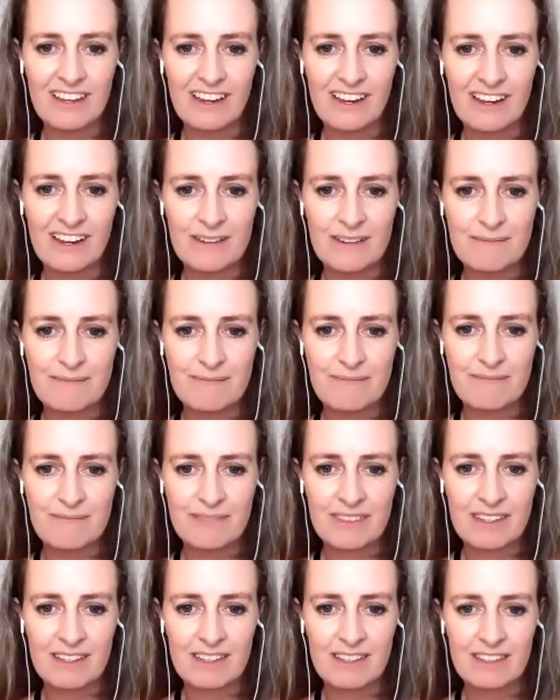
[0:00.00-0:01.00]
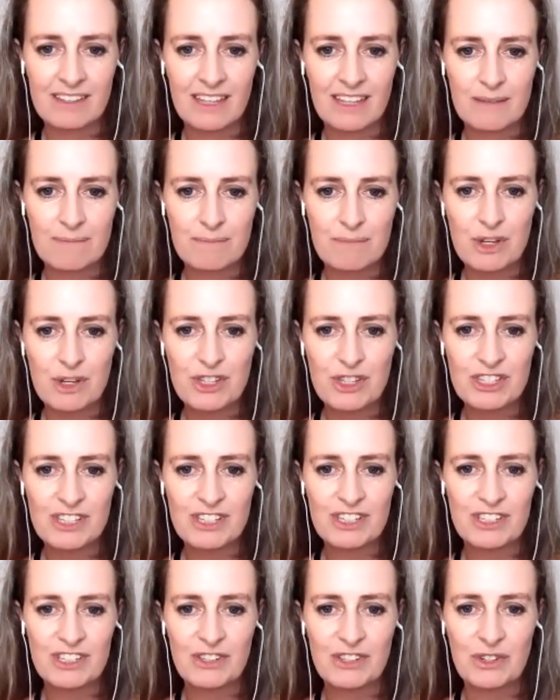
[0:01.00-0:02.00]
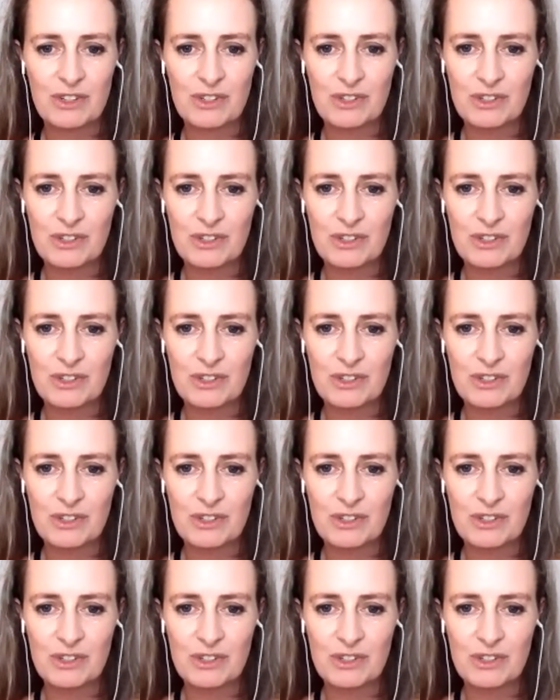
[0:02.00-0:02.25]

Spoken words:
that person